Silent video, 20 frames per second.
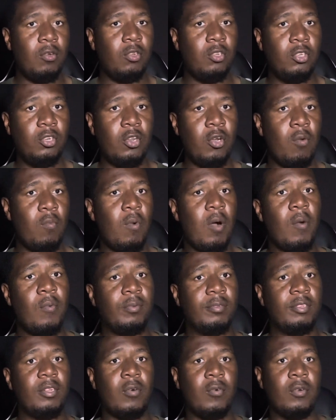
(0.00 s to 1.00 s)
you know, what
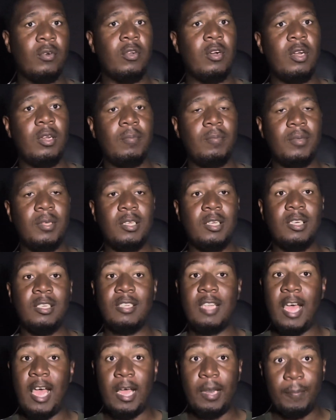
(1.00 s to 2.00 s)
was going on because
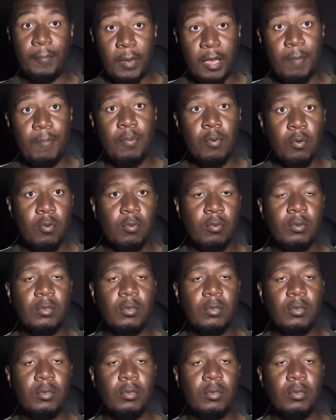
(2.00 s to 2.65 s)
I had people